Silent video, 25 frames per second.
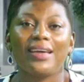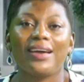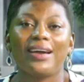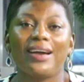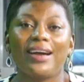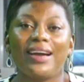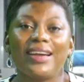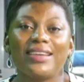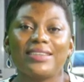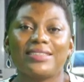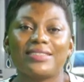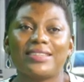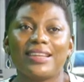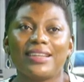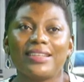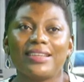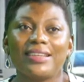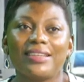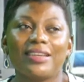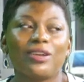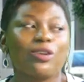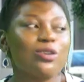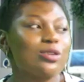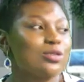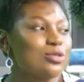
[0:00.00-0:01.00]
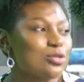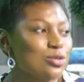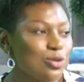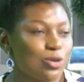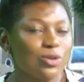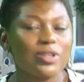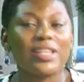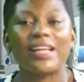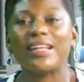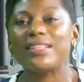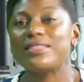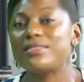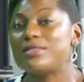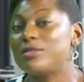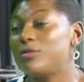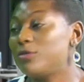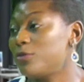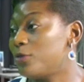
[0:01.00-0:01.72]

I started a consultancy